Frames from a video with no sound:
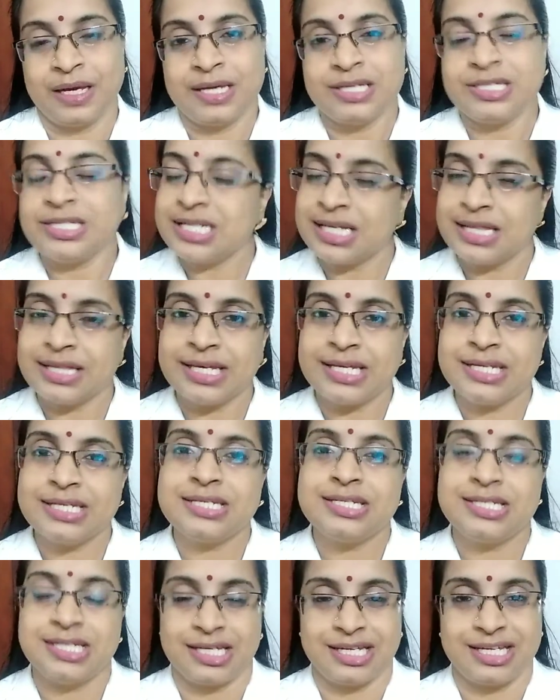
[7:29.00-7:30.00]
Till then,
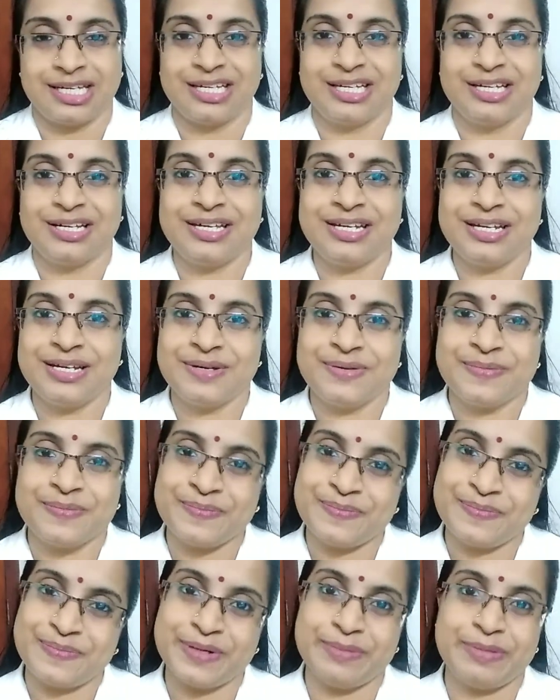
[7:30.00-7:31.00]
take care.
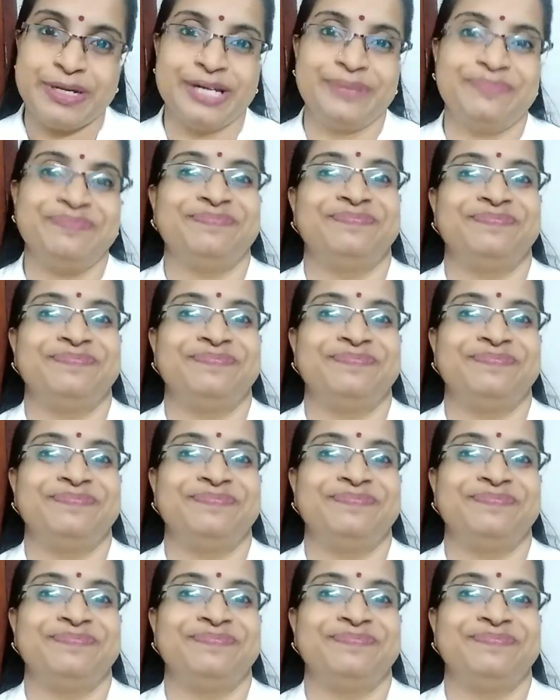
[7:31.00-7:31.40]
Bye-bye.